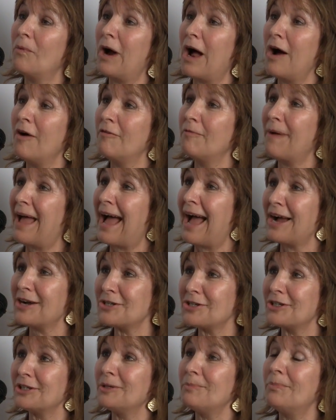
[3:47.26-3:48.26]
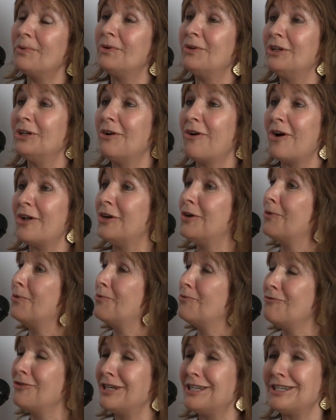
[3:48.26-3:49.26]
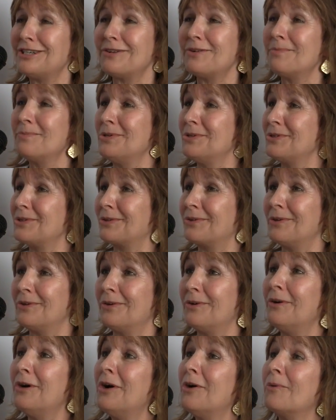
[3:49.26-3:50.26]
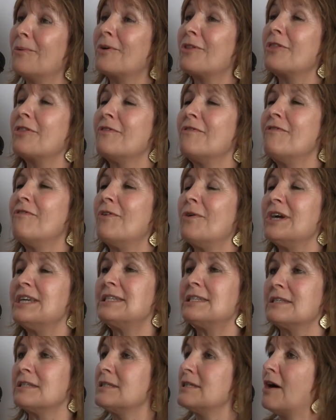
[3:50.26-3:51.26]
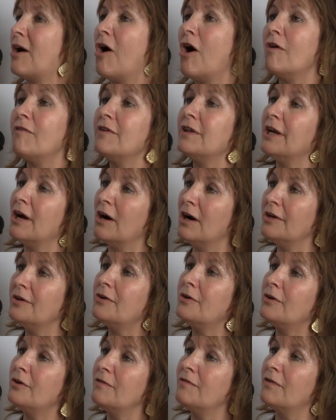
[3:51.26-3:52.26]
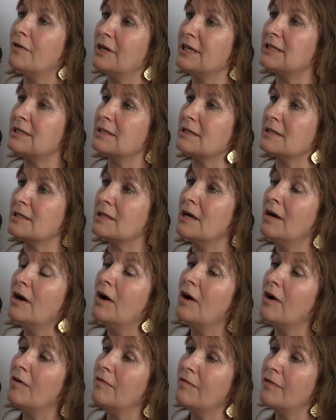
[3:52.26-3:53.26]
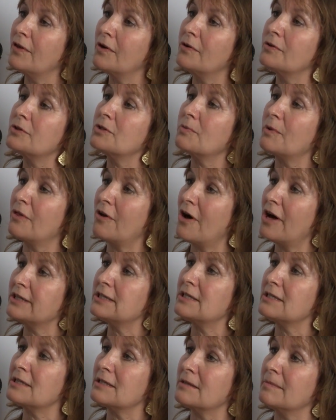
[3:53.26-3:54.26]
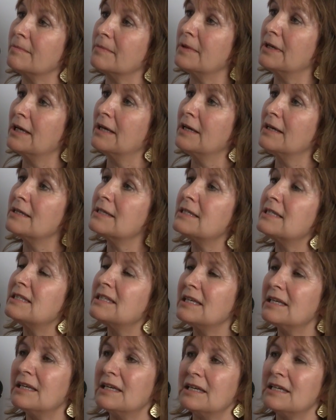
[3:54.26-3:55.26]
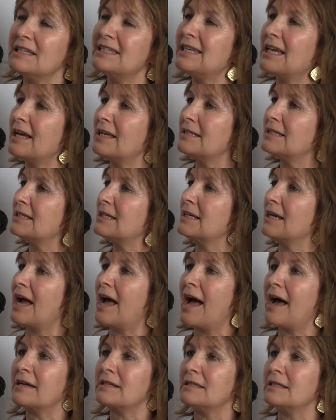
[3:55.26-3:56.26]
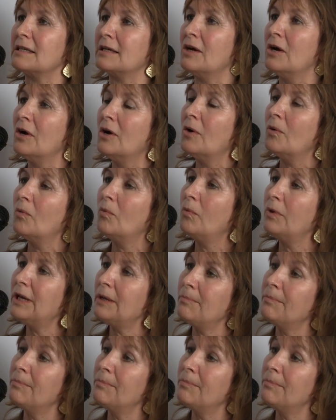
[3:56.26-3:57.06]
of actually putting on an original musical with the voices, the often unheard voices of those with autism. Singing, dancing, acting. We